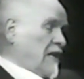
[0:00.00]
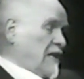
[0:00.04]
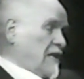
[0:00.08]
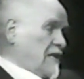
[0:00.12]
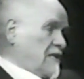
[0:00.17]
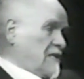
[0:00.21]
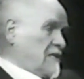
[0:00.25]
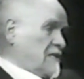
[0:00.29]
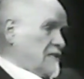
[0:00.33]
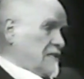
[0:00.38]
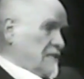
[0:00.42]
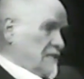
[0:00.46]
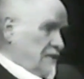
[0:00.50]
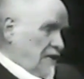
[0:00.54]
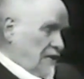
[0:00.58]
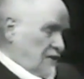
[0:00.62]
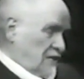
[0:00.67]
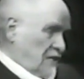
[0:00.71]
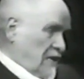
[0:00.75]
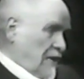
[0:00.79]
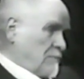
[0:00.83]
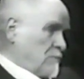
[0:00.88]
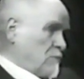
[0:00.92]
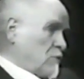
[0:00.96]
like
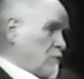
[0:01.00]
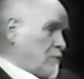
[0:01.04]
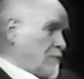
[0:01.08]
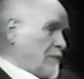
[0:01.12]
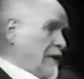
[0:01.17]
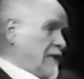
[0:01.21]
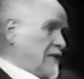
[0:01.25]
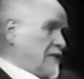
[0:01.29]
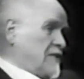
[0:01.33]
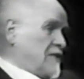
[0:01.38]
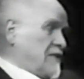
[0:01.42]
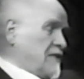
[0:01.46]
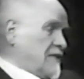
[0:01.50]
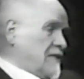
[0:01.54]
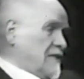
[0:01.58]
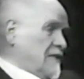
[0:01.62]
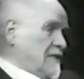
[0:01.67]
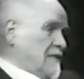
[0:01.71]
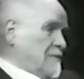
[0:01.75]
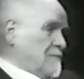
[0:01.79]
such abnormality.